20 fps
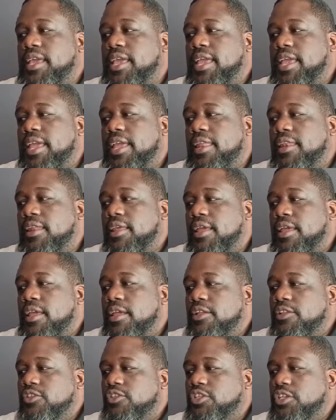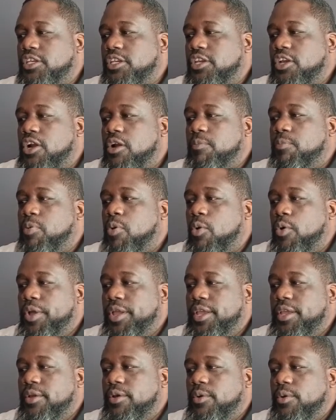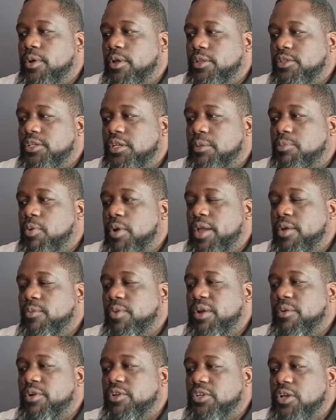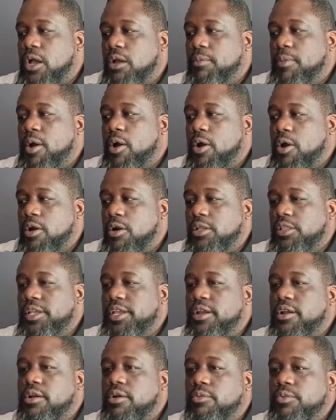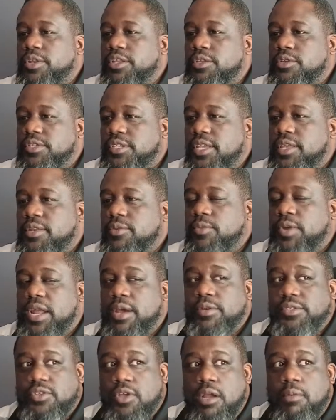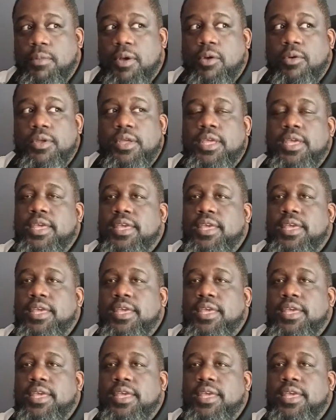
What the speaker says: And to your point, to the point we were talking about earlier, when you said, when I was talking about